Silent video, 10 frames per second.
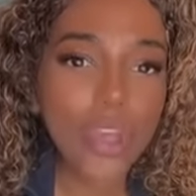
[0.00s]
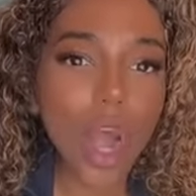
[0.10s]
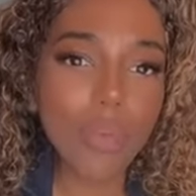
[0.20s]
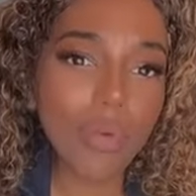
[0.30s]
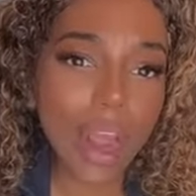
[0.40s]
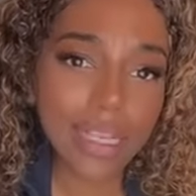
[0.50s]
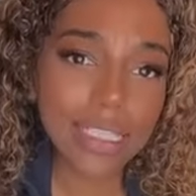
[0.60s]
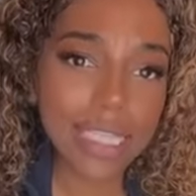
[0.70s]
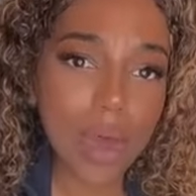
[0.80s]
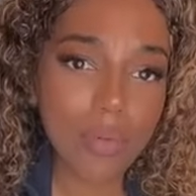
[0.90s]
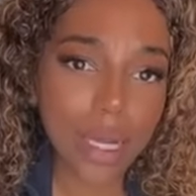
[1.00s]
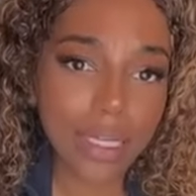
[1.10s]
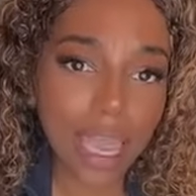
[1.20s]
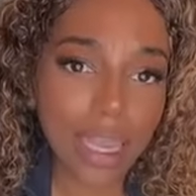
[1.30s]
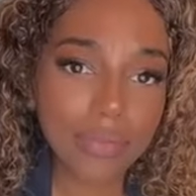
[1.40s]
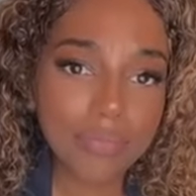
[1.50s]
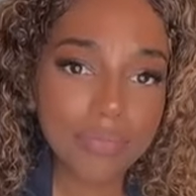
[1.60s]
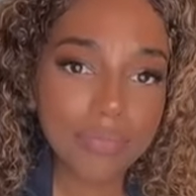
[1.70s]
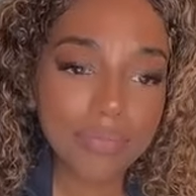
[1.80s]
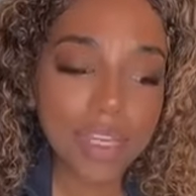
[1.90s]
y'all will reconcile one day.
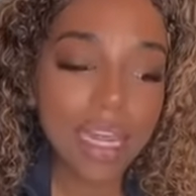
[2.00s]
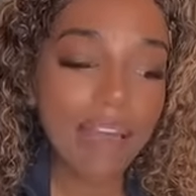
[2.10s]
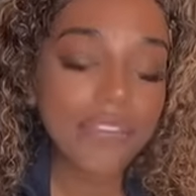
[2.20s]
And